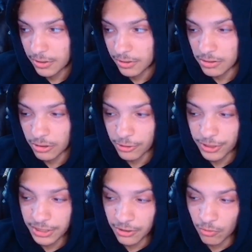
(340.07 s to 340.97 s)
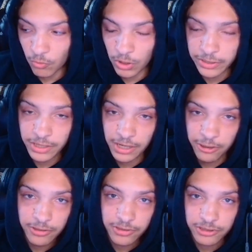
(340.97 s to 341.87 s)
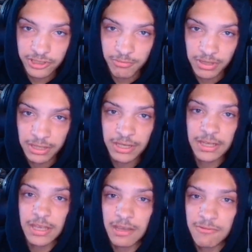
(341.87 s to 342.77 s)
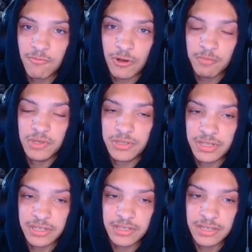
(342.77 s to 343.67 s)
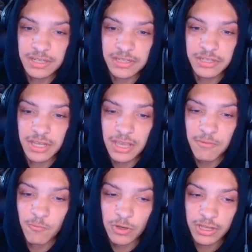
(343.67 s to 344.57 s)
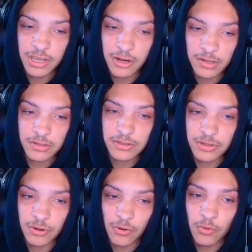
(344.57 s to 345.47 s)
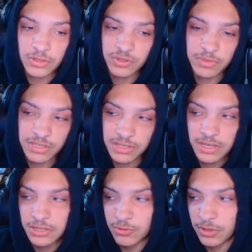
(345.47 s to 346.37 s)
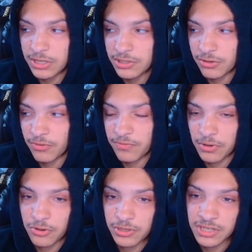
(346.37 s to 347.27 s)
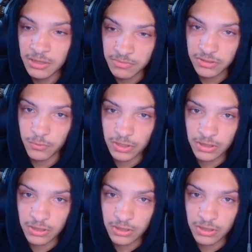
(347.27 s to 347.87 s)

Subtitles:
learning what characters to play in Rainbow Six Siege and what characters are going to be situational for your team to win the